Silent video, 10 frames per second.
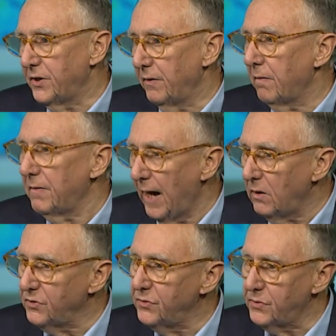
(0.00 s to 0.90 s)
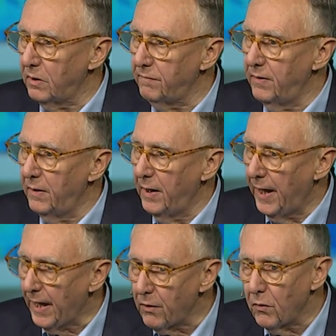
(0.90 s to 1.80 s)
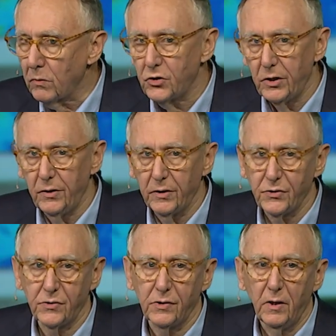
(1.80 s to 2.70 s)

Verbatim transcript: in the thousands of heterogeneous,